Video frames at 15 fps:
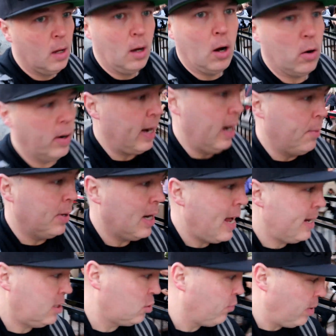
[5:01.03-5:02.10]
All right, I would
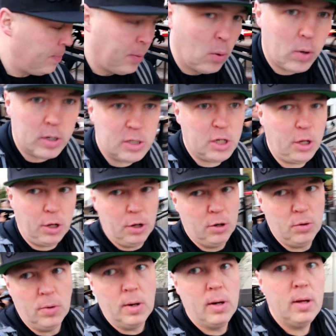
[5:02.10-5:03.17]
like to report to
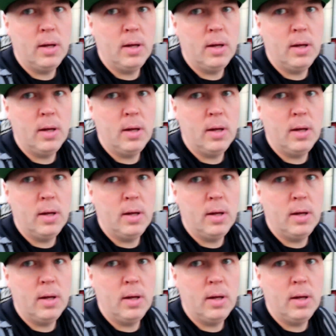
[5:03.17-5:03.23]
you